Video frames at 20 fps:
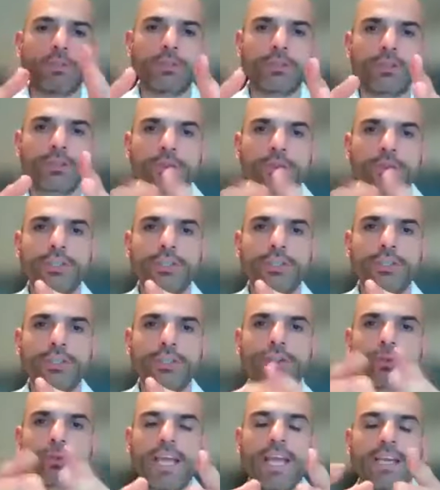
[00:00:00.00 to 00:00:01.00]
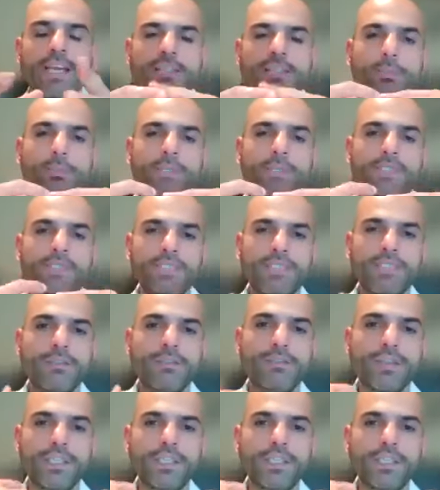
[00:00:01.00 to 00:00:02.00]
Long story short, the Act
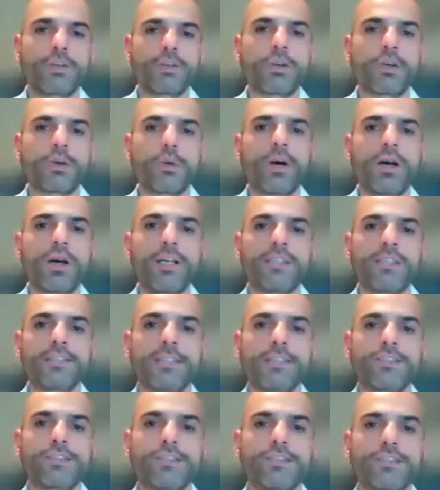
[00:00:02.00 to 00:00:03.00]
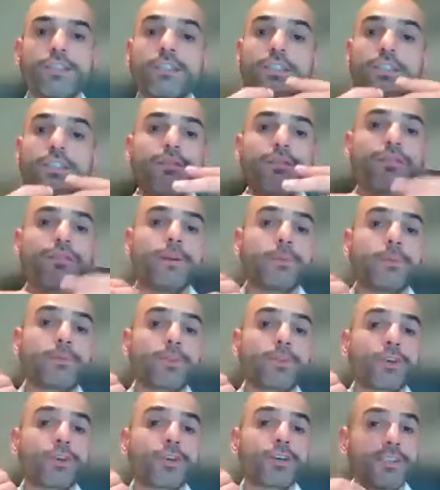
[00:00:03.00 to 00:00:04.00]
specifically requires that certain
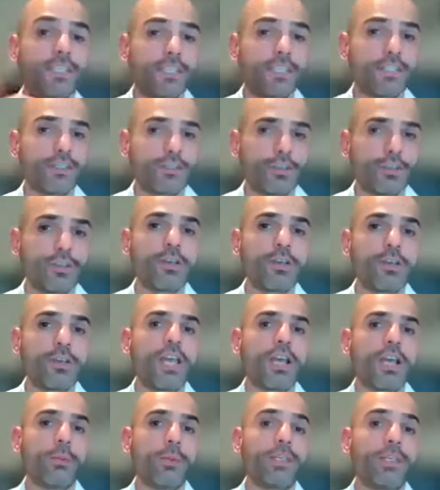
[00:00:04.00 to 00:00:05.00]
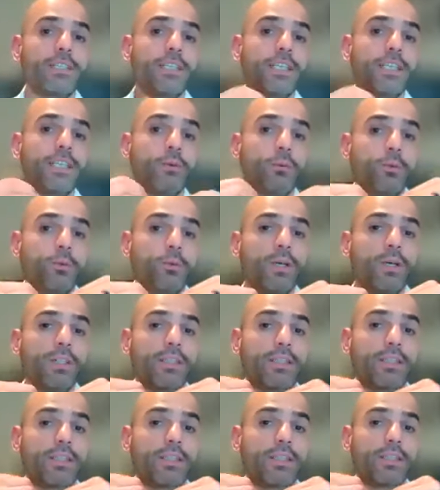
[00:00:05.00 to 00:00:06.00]
timeframes are adhered to when dealing
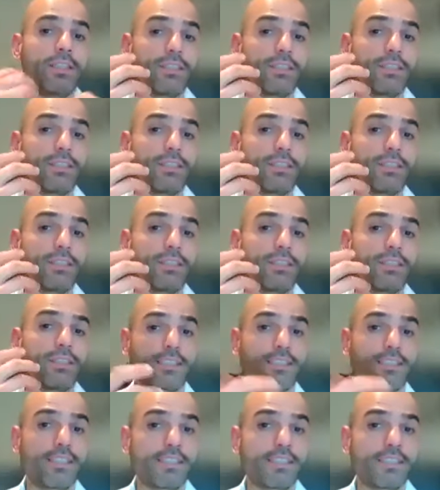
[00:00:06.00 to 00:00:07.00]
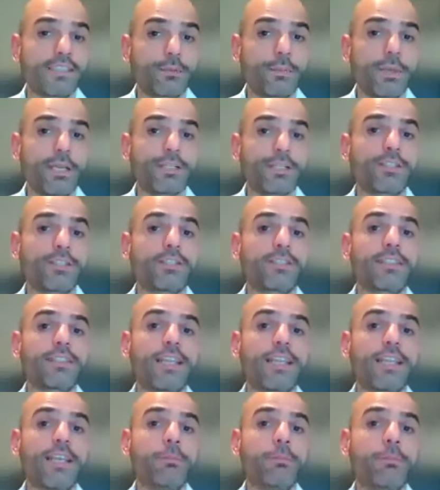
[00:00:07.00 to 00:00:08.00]
with inspections, exit inspections, that
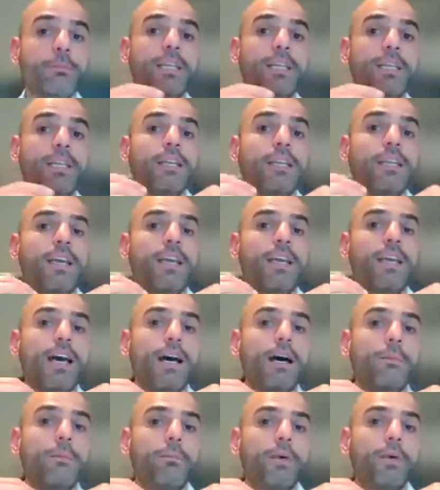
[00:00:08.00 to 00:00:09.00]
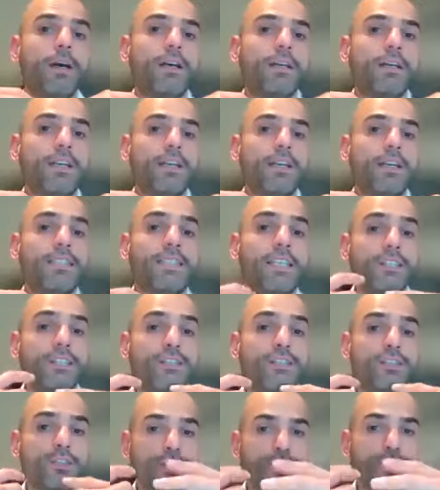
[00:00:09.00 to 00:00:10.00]
they be
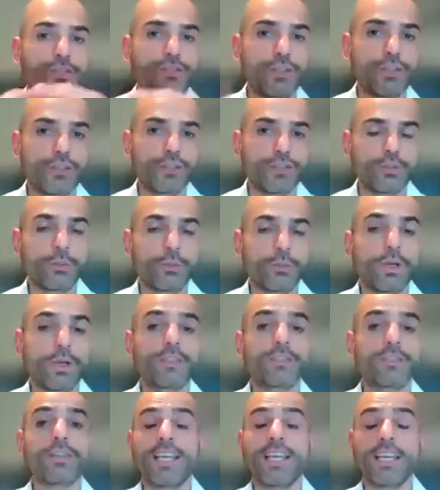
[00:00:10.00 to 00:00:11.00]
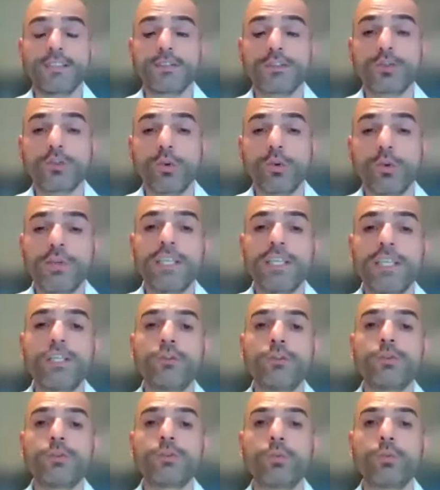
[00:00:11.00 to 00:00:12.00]
attended to in a certain way. So yes, normally
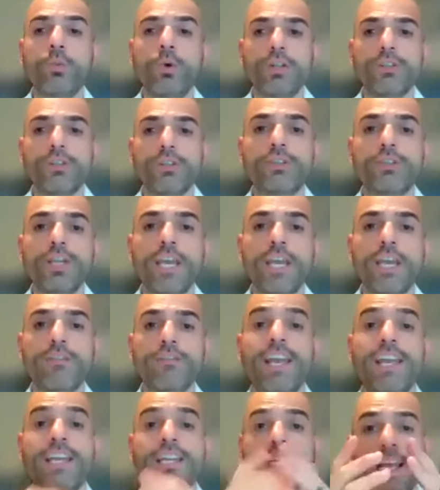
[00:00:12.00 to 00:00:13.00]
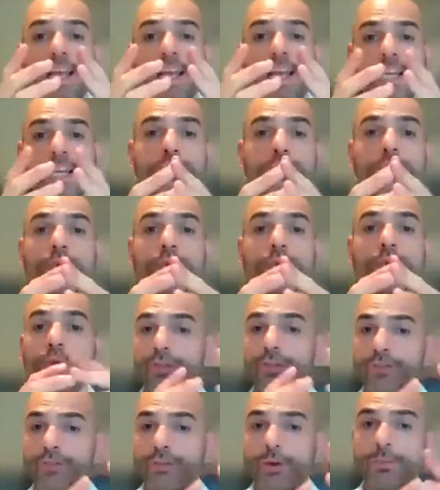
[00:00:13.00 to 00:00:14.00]
you'd want to have a landlord
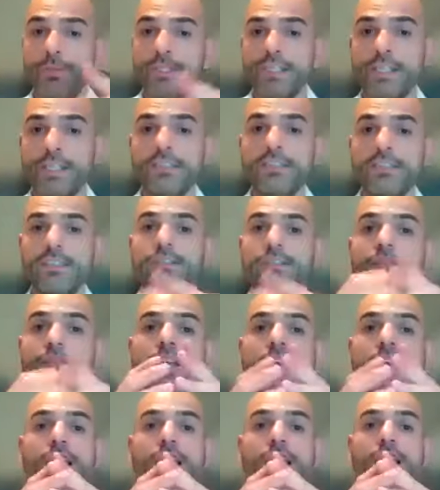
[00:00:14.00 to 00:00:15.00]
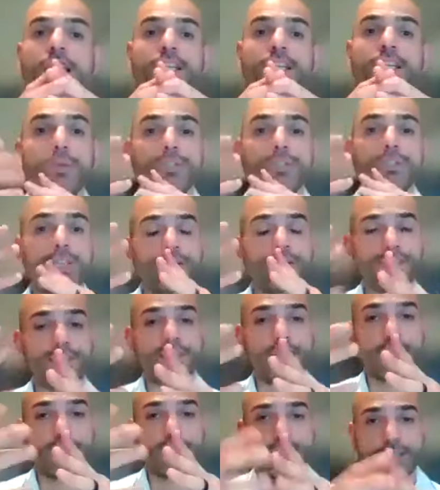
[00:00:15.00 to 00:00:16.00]
or his representative. You'd want to have a
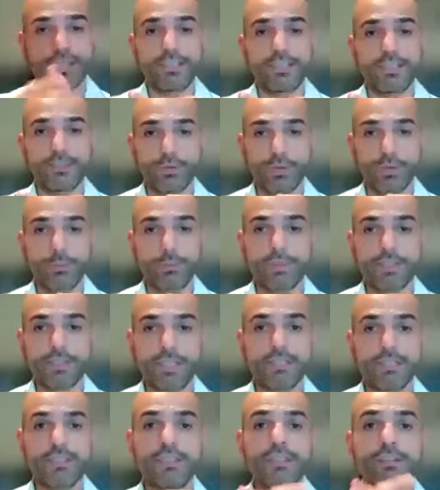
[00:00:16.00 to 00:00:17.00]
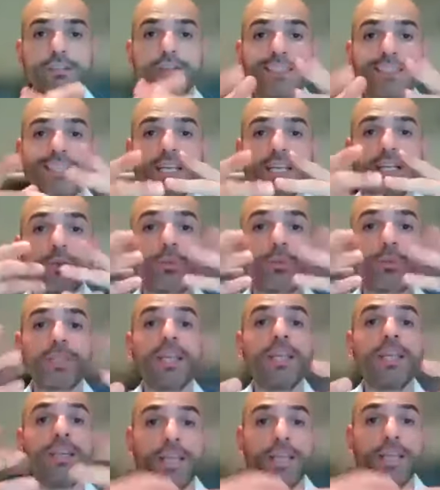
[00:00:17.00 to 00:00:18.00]
tenant and his representative attend
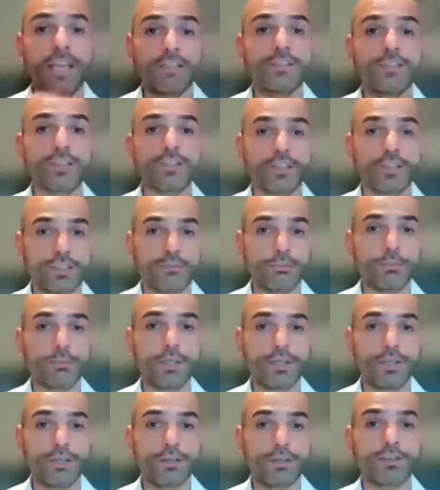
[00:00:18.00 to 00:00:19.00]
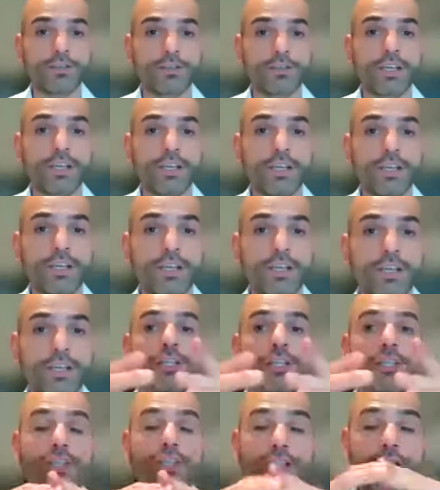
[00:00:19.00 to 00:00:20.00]
within a certain period of time.
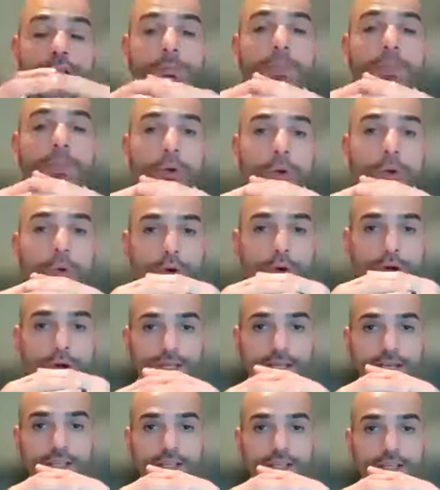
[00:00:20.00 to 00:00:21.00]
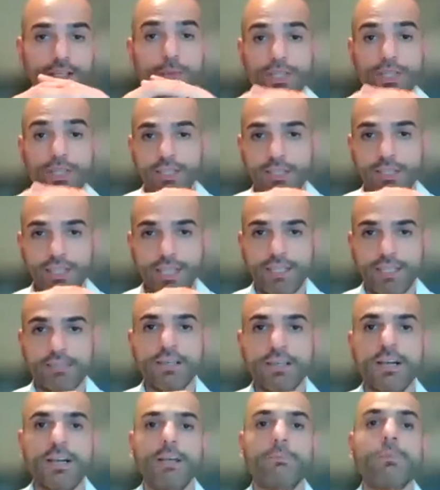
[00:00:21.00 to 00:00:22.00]
It should be organized within
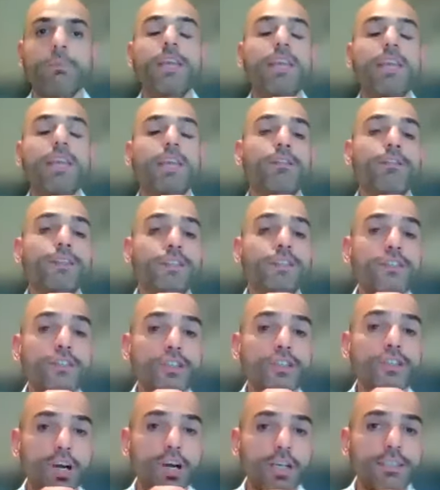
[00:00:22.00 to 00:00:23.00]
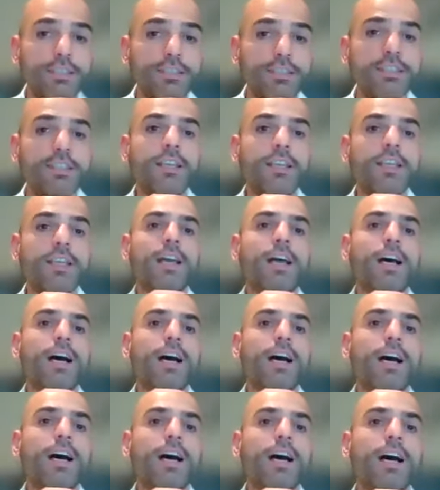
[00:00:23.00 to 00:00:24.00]
that time. If it's not
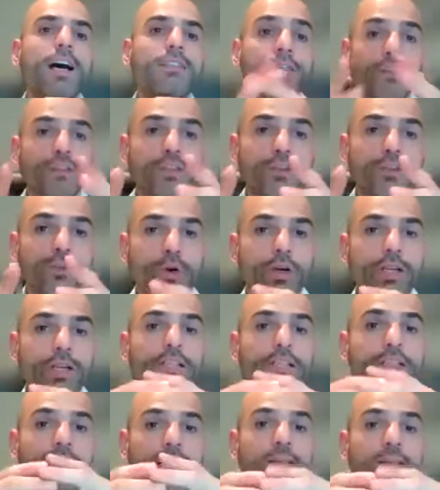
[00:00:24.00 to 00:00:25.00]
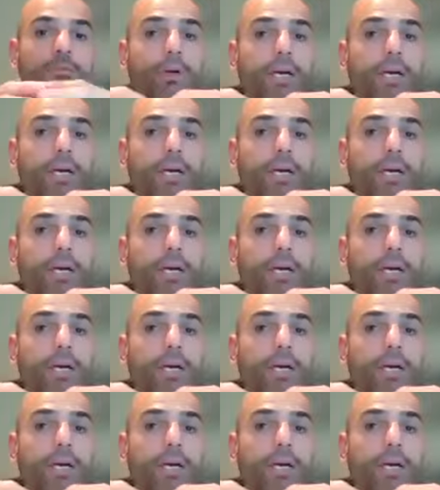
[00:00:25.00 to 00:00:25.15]
a different story,